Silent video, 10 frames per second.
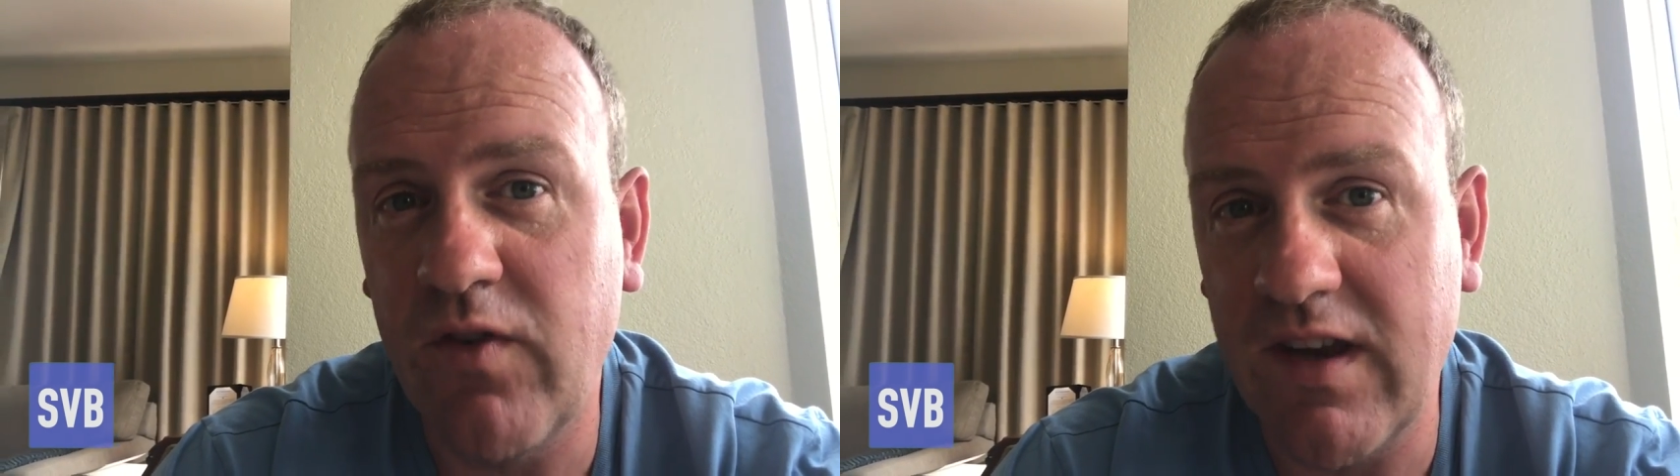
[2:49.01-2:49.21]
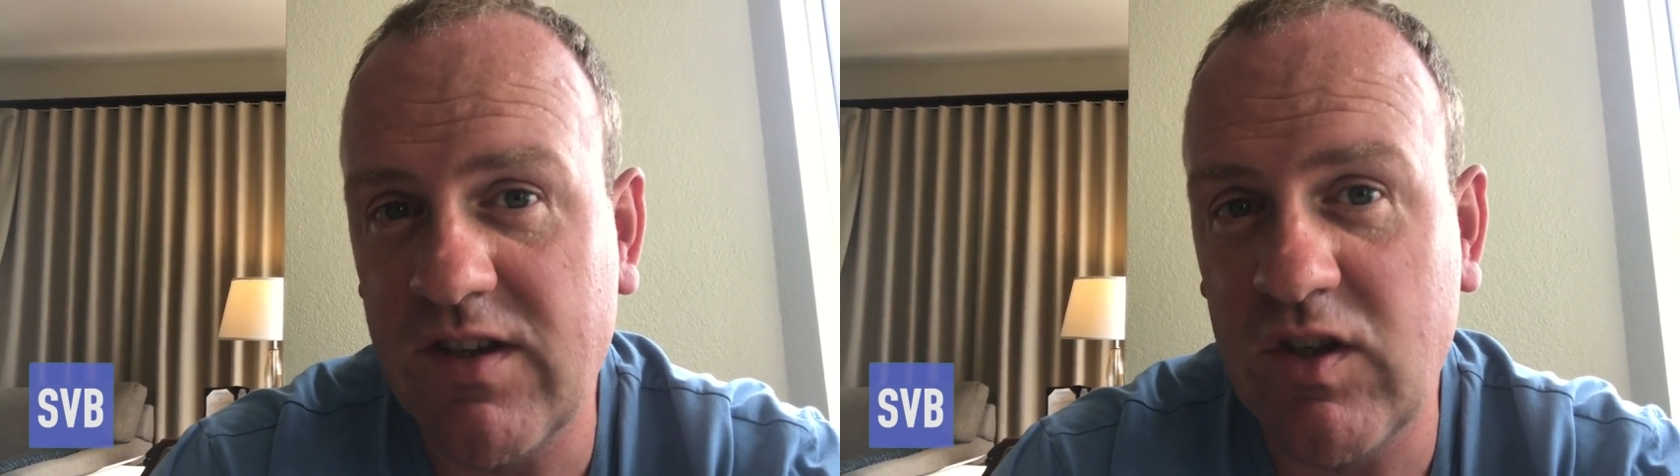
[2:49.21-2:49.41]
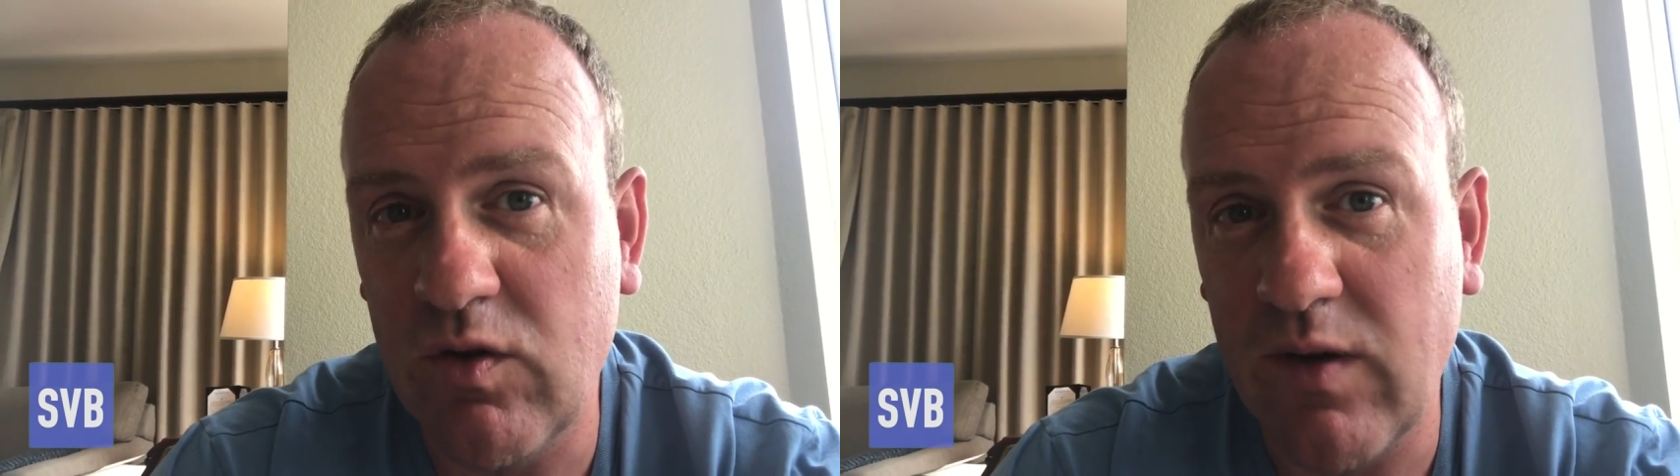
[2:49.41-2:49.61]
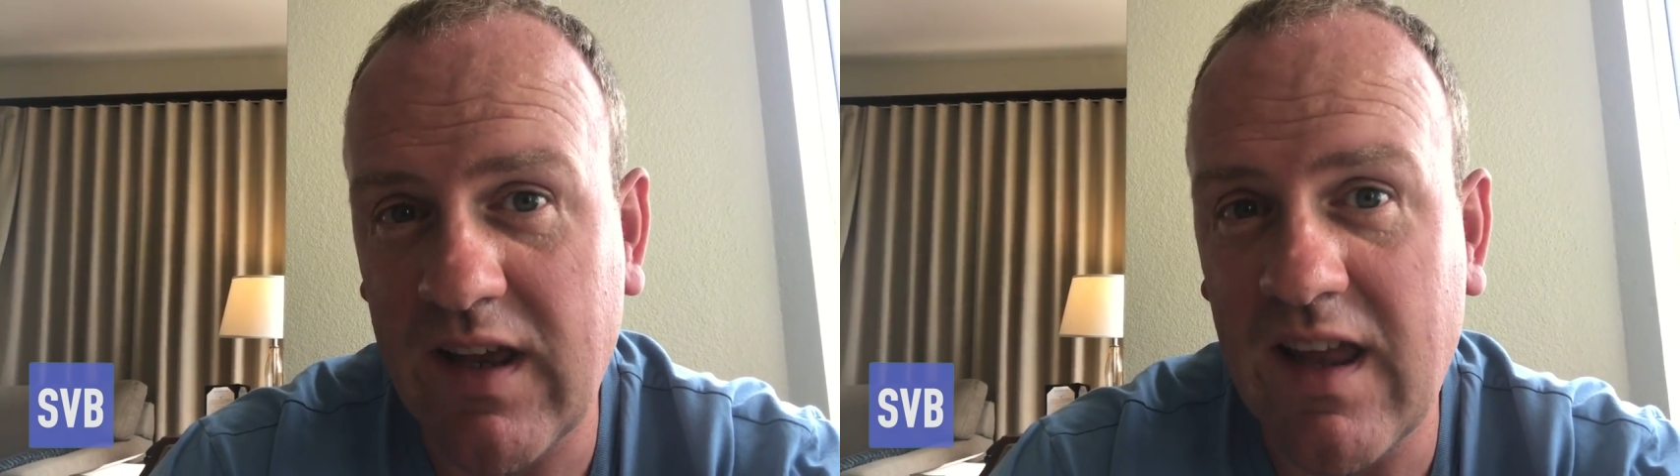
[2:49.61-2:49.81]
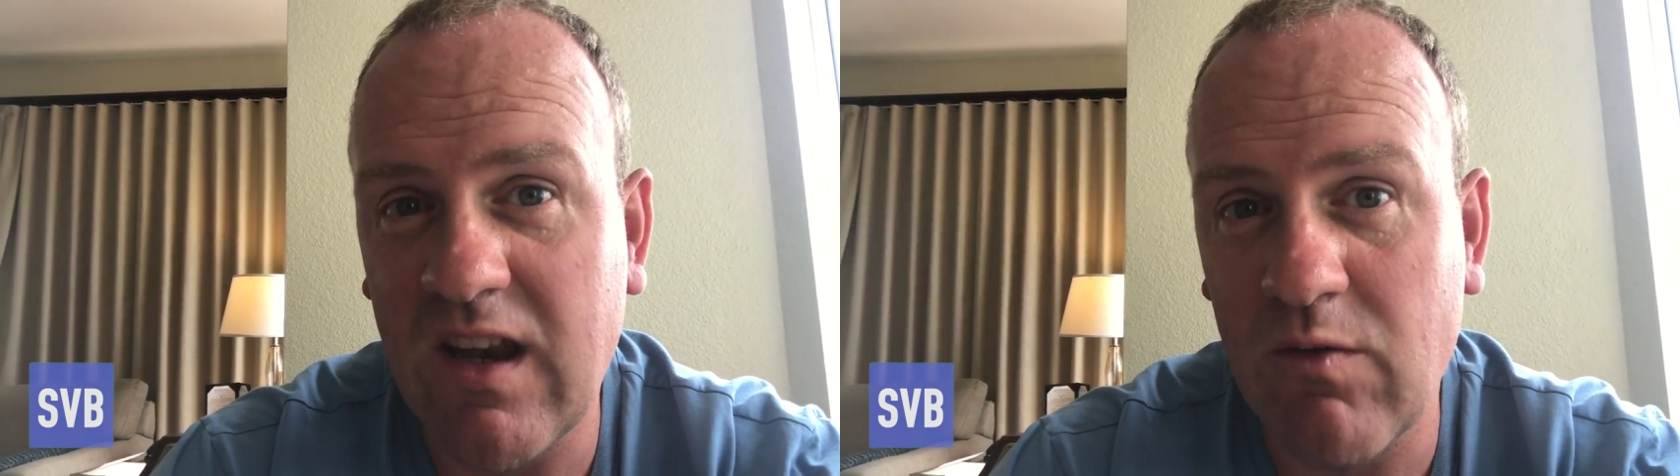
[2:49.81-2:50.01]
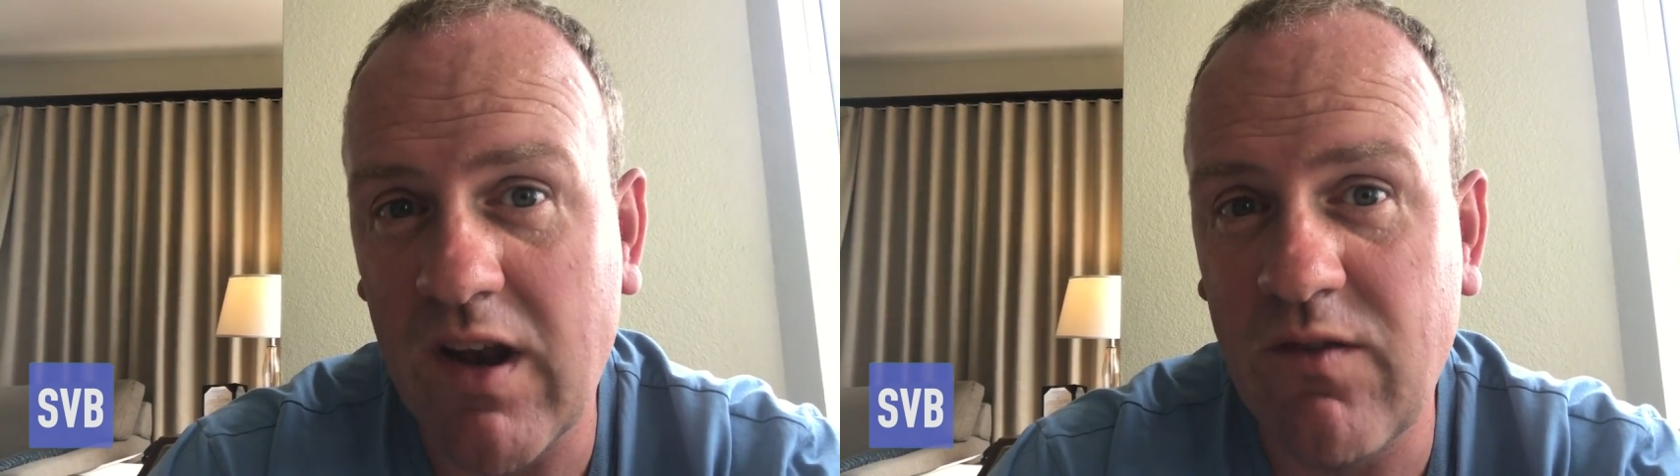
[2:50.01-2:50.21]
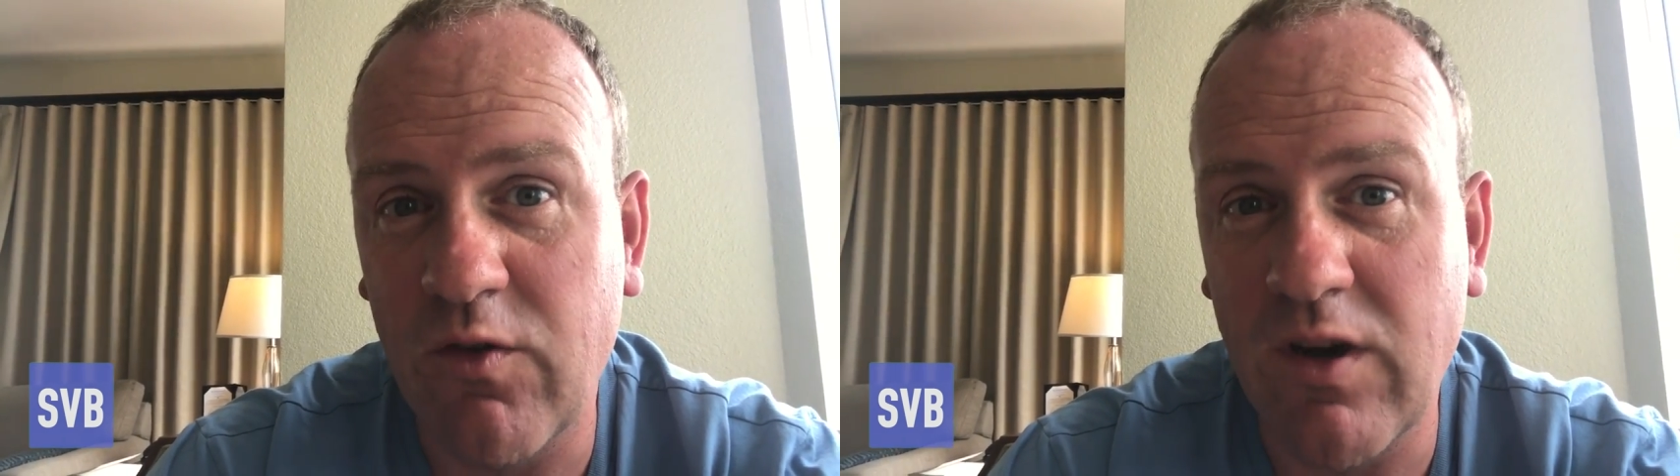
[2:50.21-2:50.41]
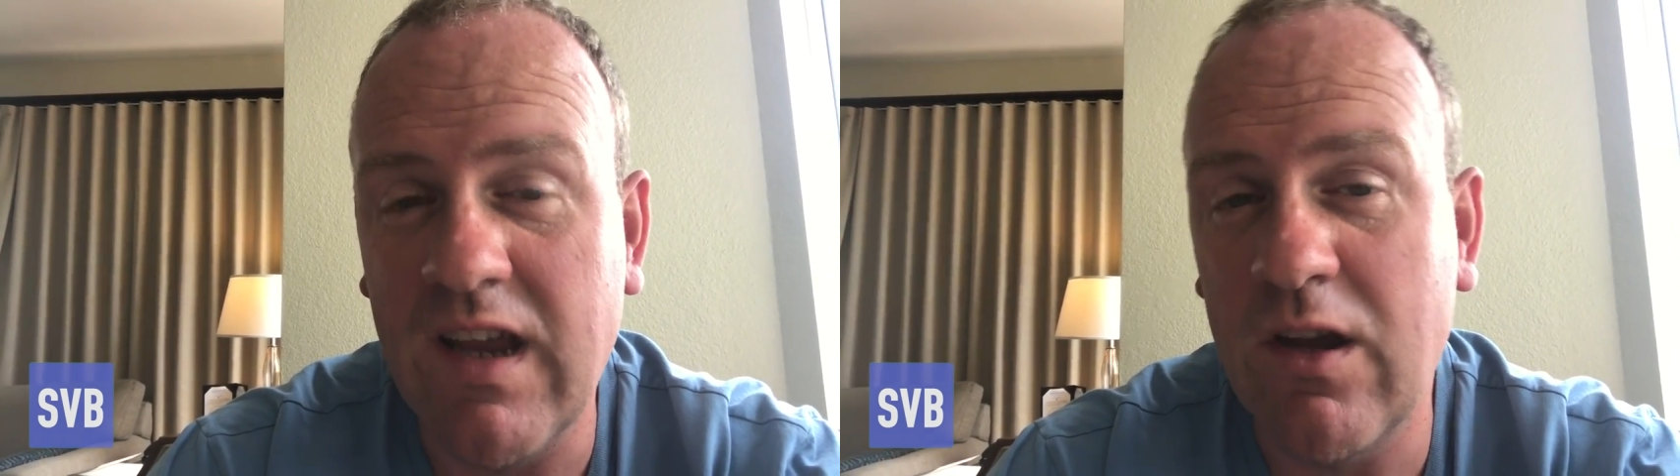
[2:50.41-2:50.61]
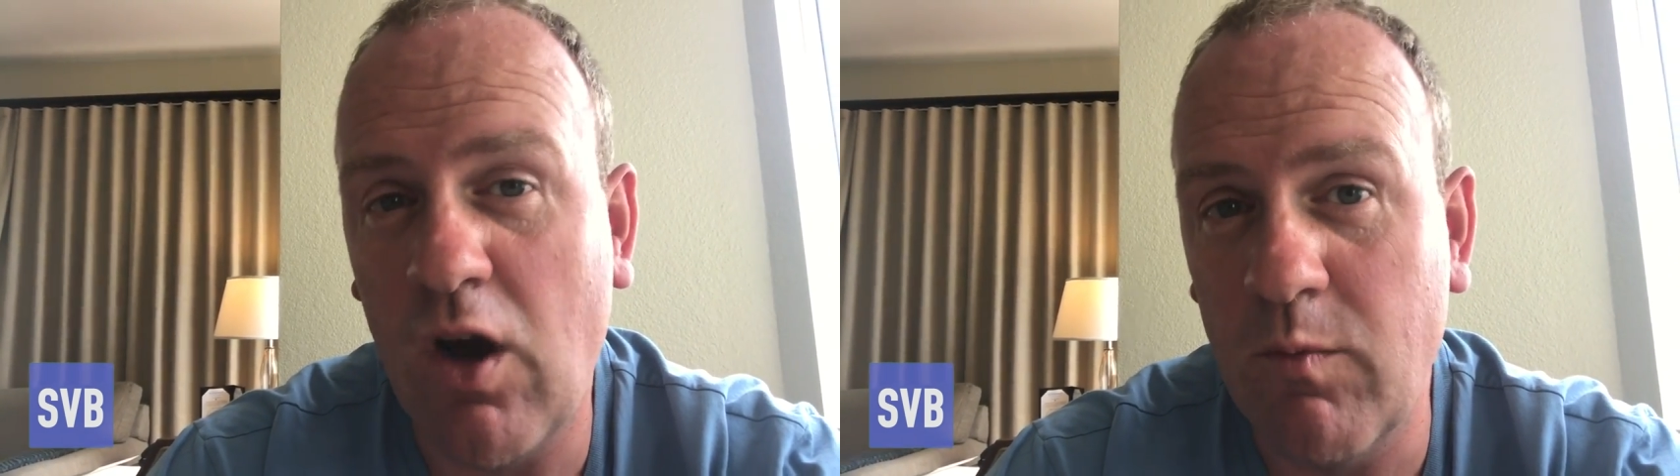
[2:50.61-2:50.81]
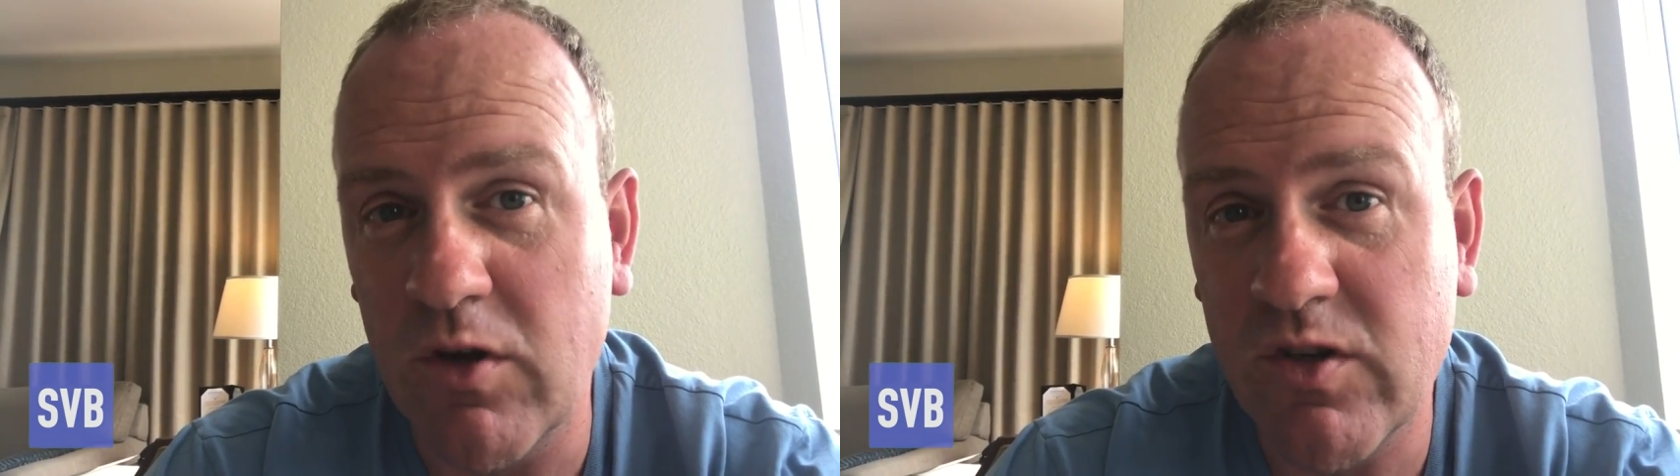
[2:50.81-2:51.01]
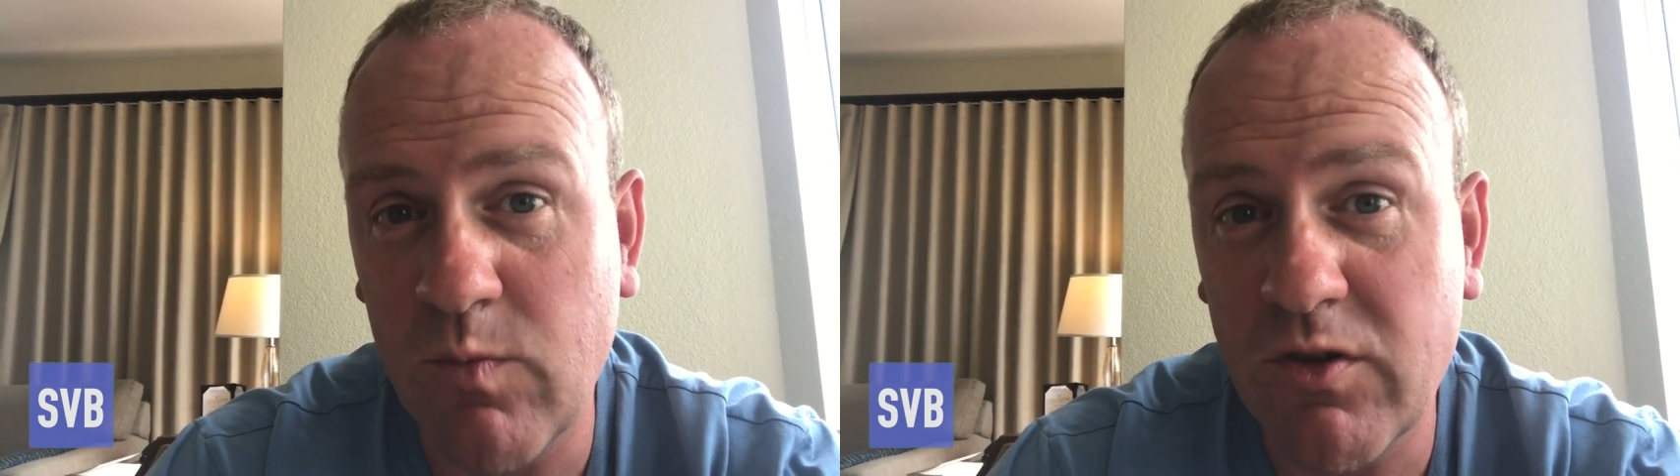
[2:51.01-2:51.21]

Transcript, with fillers: phase two and getting ready for e commerce.